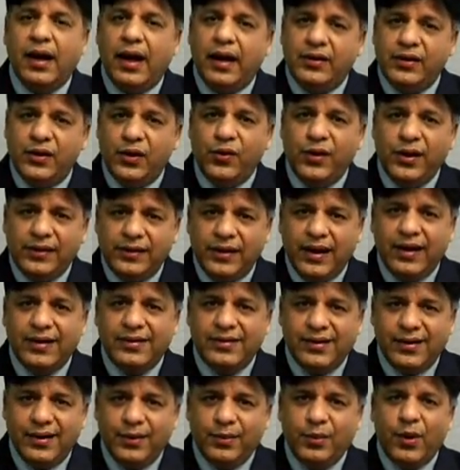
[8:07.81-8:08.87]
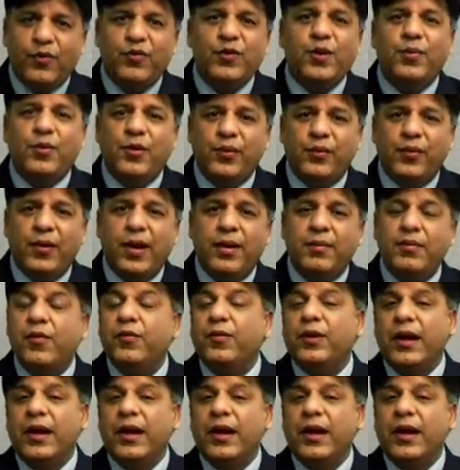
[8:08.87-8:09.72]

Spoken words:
and during that time of your program,